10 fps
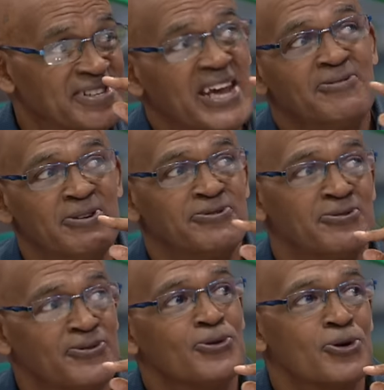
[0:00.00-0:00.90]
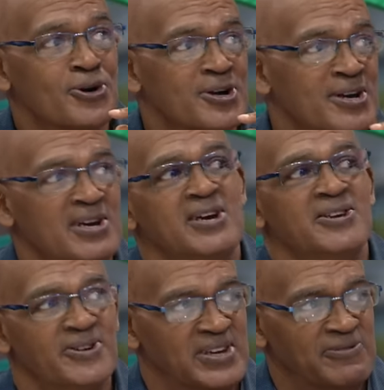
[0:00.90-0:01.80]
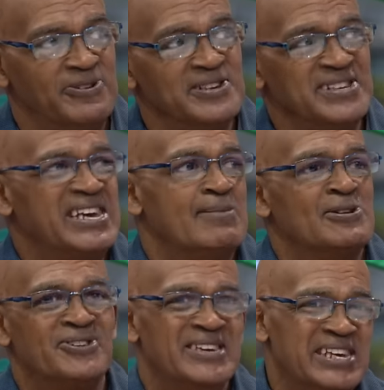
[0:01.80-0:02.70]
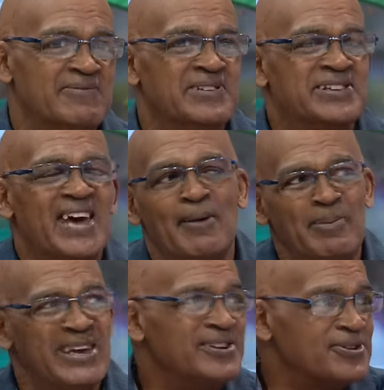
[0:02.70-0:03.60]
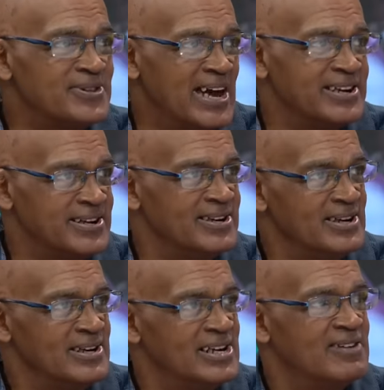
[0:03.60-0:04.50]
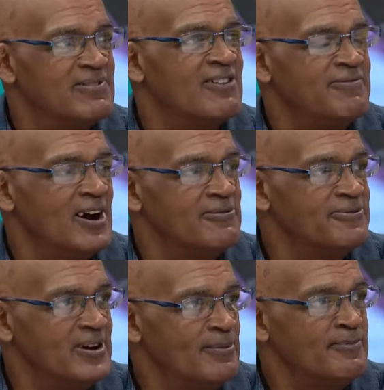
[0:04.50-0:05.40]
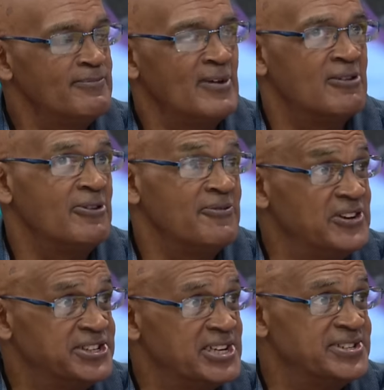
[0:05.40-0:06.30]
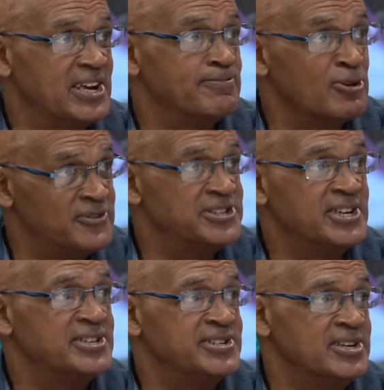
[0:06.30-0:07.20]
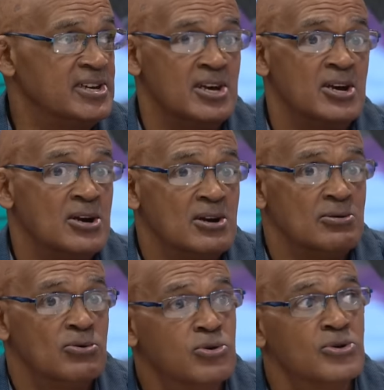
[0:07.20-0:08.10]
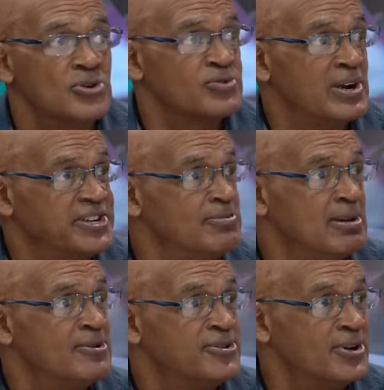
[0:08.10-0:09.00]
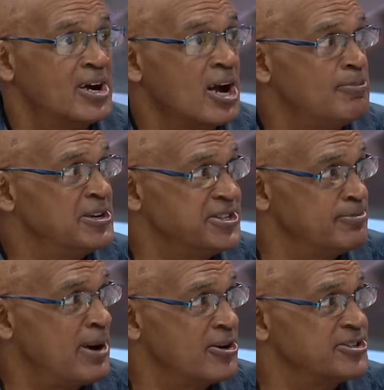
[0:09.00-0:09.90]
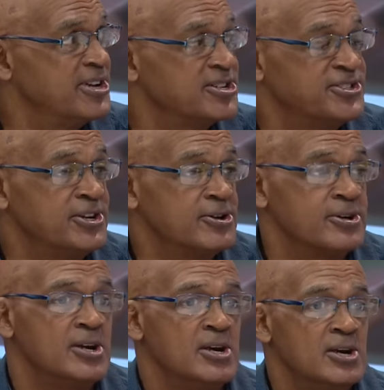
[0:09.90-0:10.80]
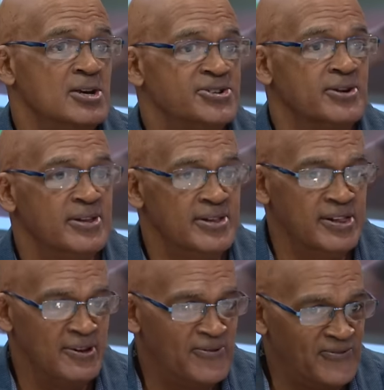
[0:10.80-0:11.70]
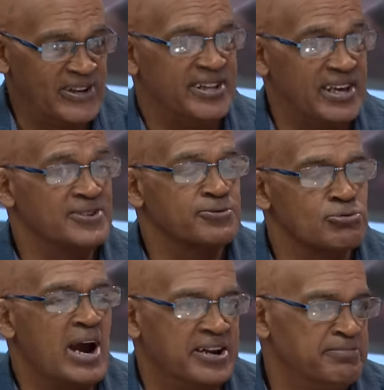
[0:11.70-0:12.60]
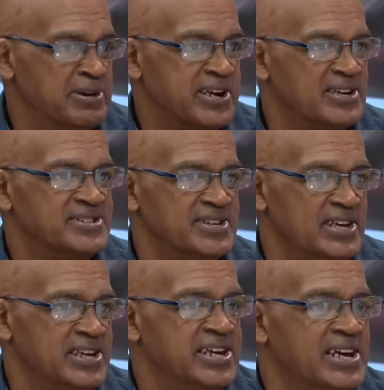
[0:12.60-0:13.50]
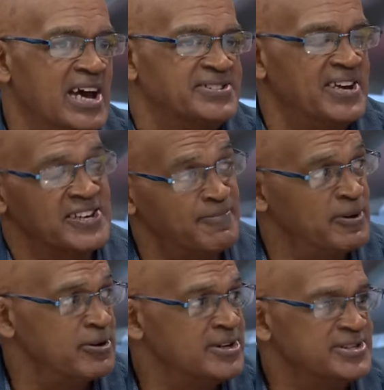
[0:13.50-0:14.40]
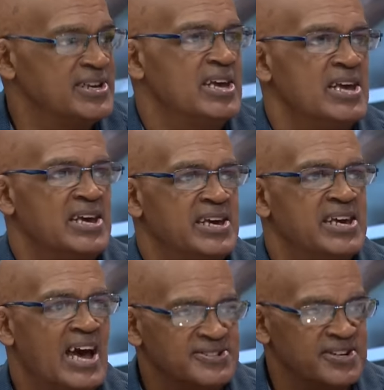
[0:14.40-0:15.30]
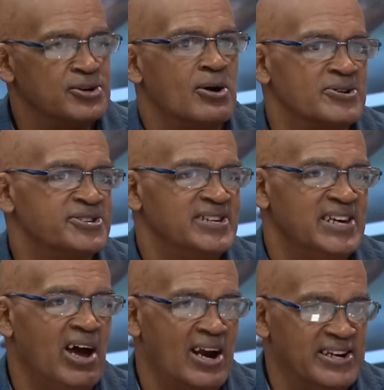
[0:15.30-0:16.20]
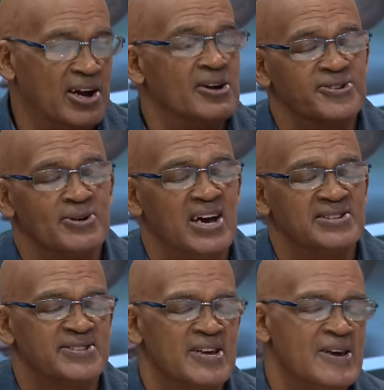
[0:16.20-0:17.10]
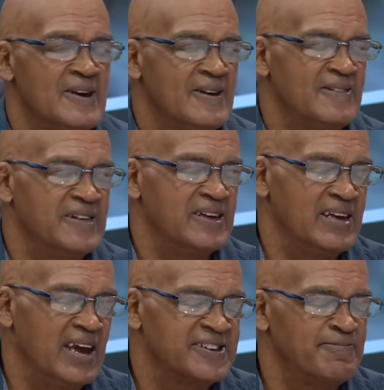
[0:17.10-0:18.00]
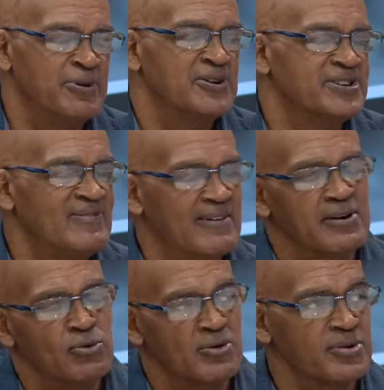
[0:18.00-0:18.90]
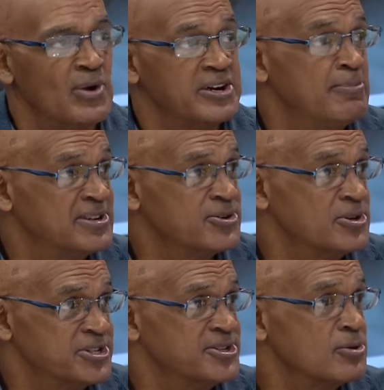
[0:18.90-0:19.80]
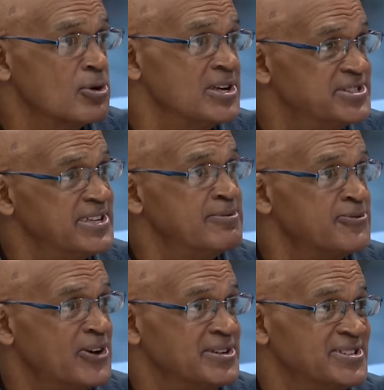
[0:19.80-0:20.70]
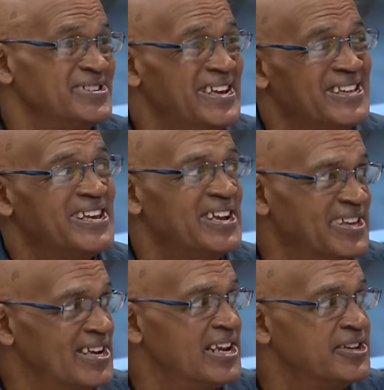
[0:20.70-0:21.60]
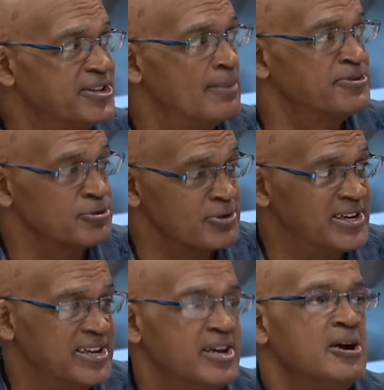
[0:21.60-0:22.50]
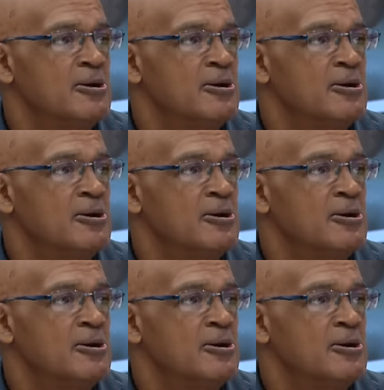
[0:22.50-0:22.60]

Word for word: is ten fifty-four. So if he's able to even tap into that level of, of, of efficiency and proficiency, who knows what she'll be able to accomplish in Paris next year. So the fit is right, because he has the experience, he has the nose, and he also has the experience of having worked with one of the best coaches in the world, in Stephen Francis, in getting Elaine Thompson ready